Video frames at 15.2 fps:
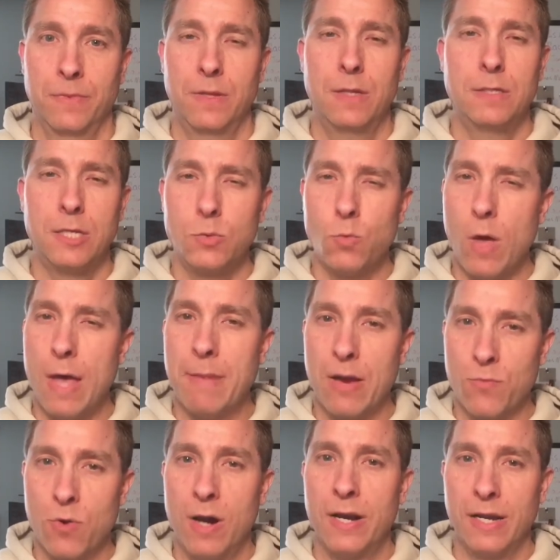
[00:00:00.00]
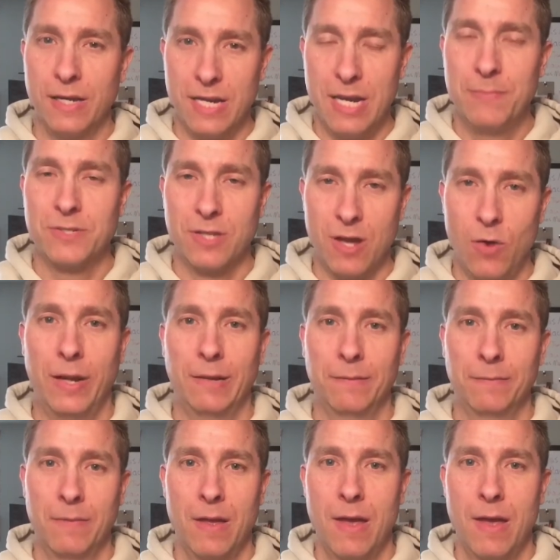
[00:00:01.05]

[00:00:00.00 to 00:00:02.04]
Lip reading: This is why my running keeps going.